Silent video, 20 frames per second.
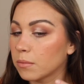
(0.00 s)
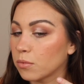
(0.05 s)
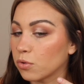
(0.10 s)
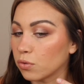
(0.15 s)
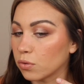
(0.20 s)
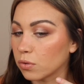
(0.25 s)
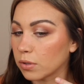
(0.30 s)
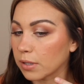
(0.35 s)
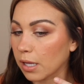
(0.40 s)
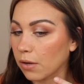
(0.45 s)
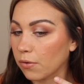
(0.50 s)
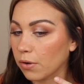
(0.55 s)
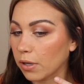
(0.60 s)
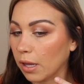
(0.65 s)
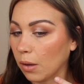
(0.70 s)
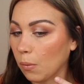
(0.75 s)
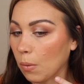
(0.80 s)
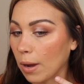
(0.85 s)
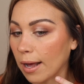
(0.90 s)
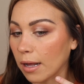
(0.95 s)
really,
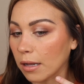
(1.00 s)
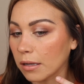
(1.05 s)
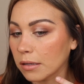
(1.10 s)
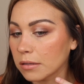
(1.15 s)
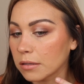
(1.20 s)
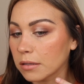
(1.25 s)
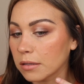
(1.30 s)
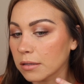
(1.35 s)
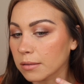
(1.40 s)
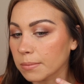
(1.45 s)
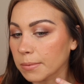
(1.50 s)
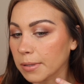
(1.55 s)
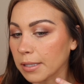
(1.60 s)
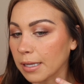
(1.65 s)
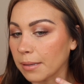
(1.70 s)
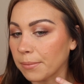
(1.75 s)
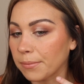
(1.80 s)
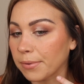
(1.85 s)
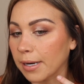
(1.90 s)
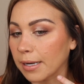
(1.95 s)
really well. I was
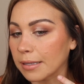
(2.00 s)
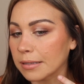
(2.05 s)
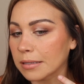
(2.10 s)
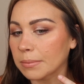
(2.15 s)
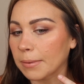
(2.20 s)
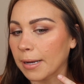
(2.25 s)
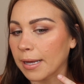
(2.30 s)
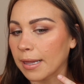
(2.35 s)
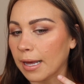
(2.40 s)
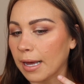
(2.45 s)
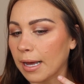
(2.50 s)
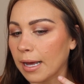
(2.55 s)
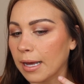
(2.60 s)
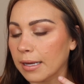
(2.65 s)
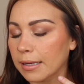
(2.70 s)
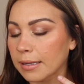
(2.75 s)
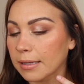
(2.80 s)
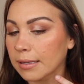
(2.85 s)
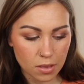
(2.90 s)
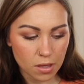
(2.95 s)
pretty impressed by that.